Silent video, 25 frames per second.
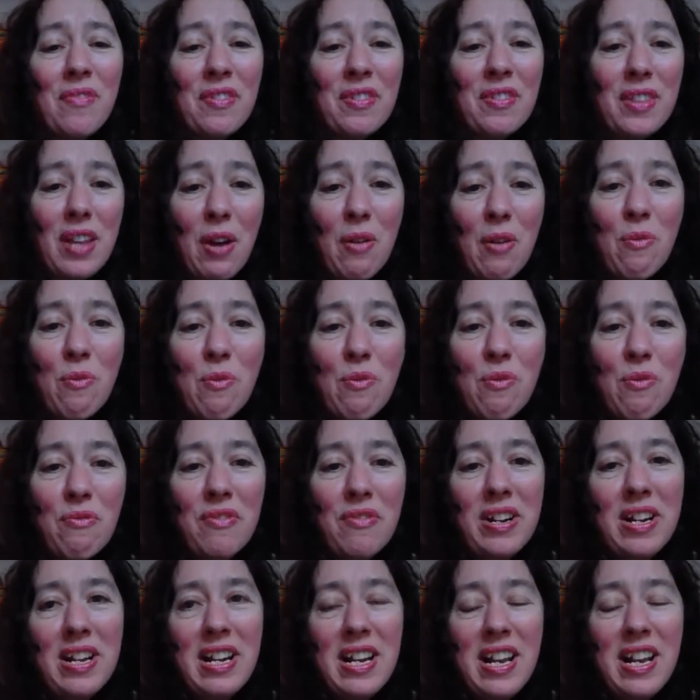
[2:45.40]
They're all
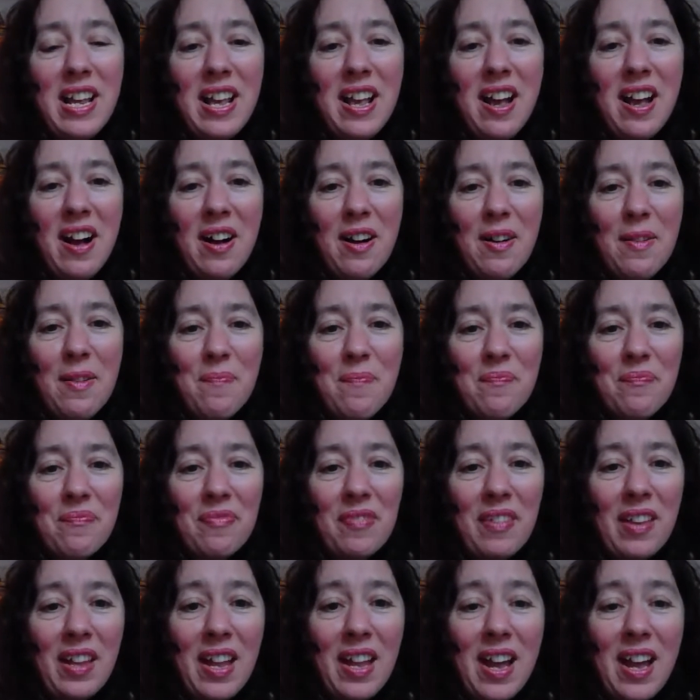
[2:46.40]
really um,
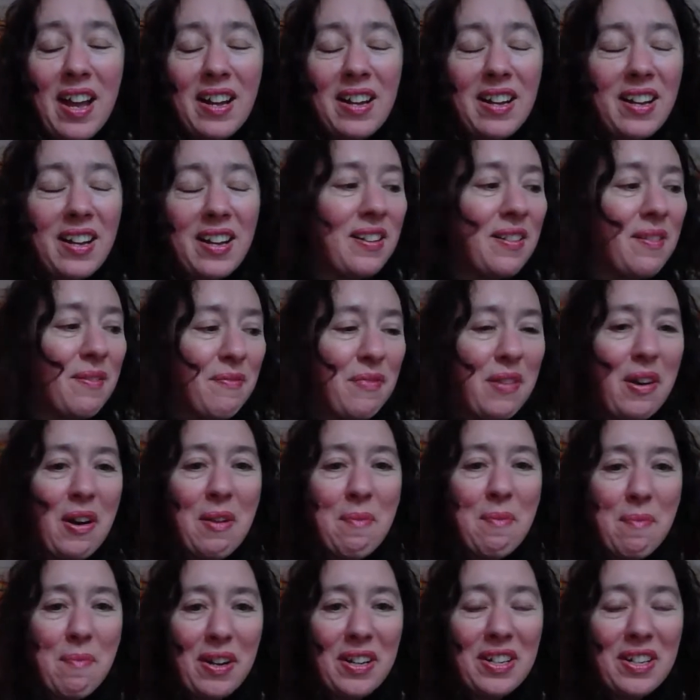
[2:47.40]
uh, very
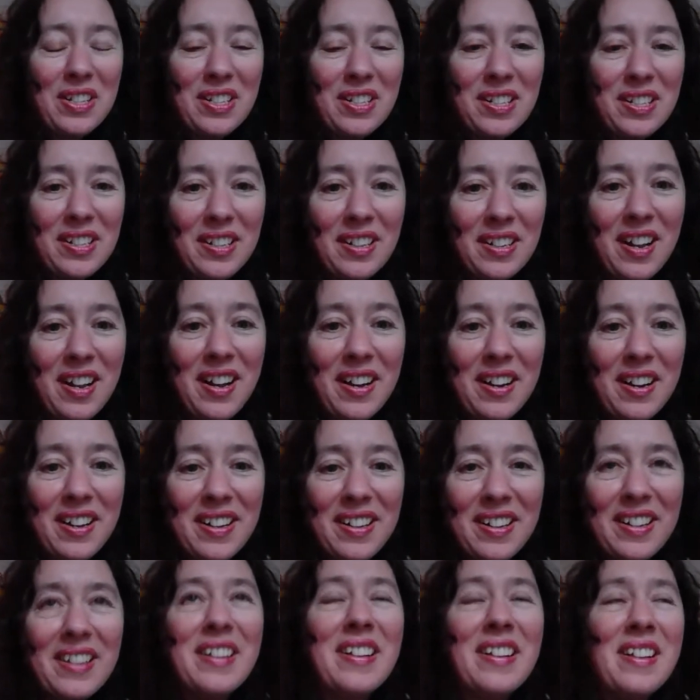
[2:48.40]
much
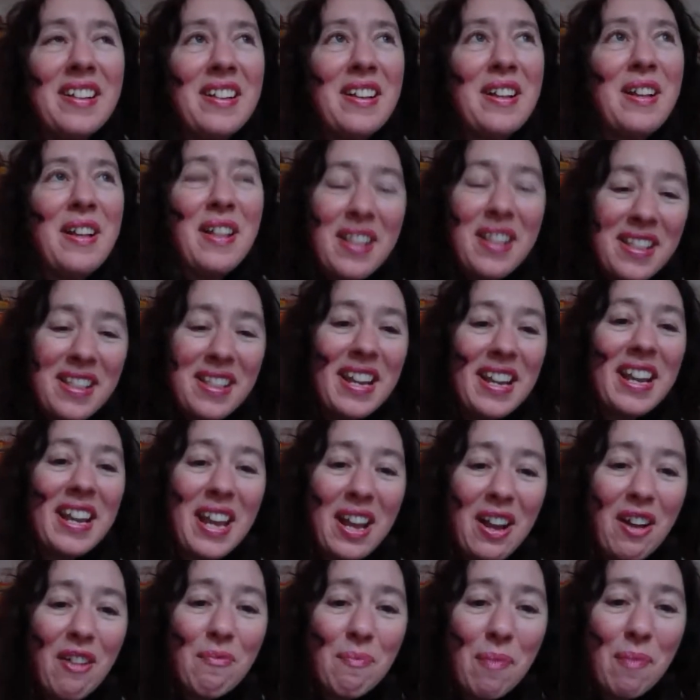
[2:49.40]
uh,
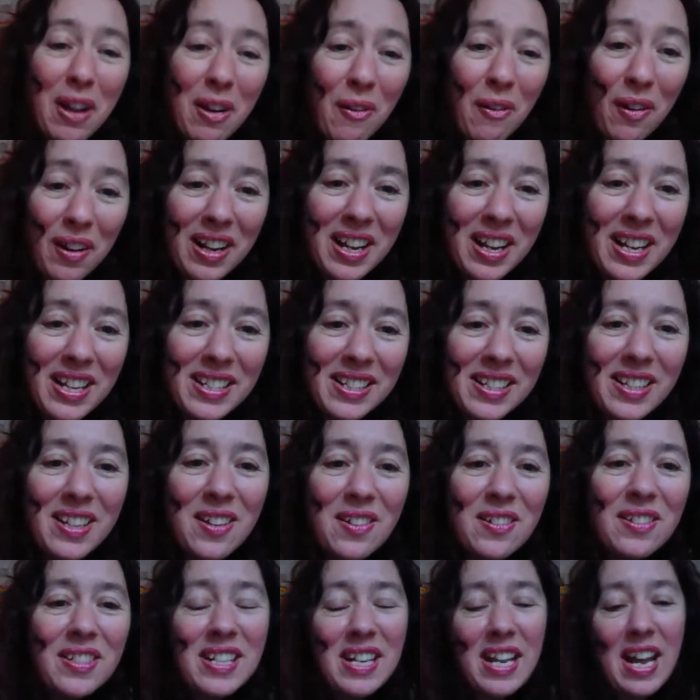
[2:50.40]
thinking of my colleagues at
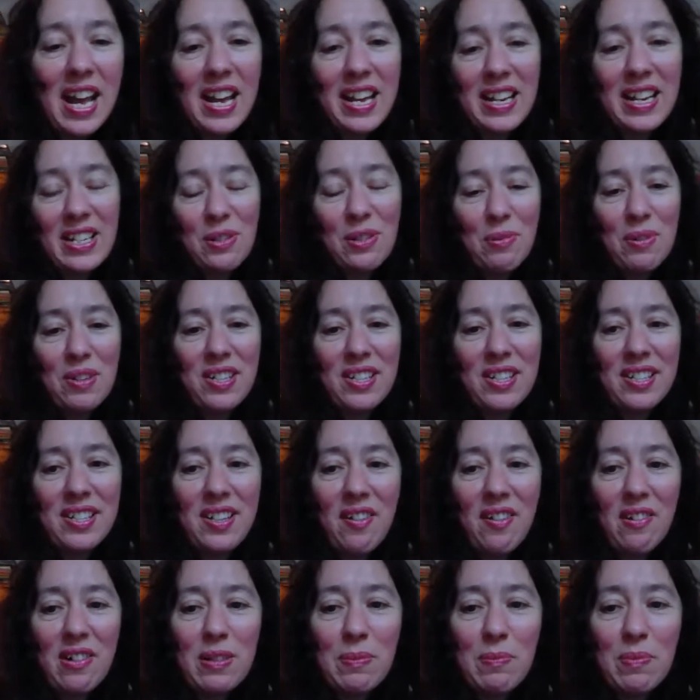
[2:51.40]
UCH, which is the
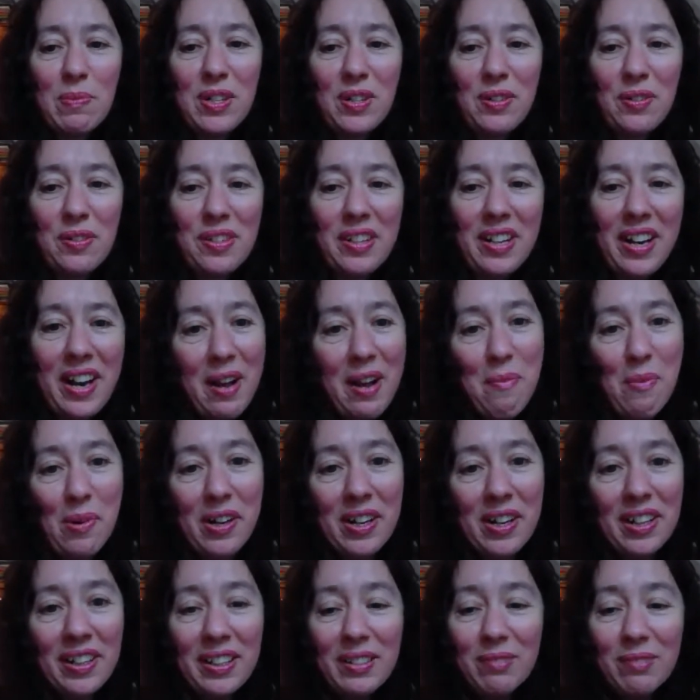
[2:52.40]
hospital that I
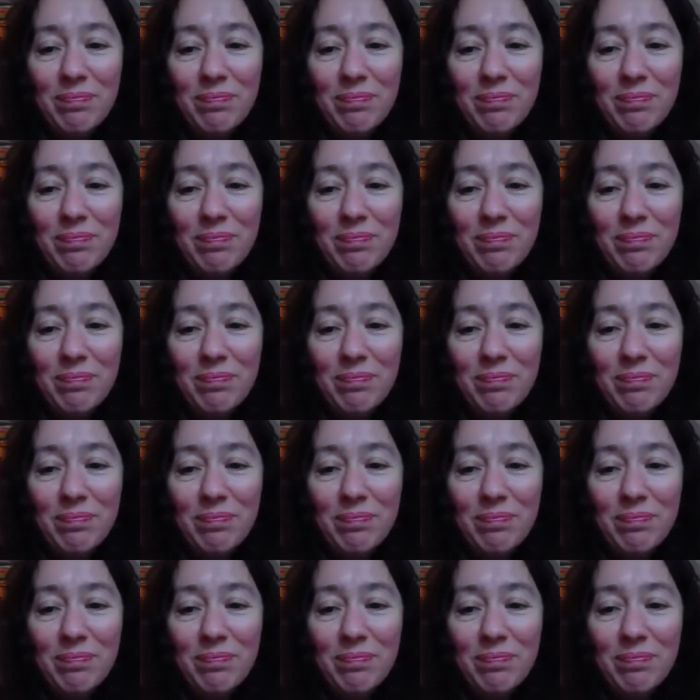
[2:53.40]
work.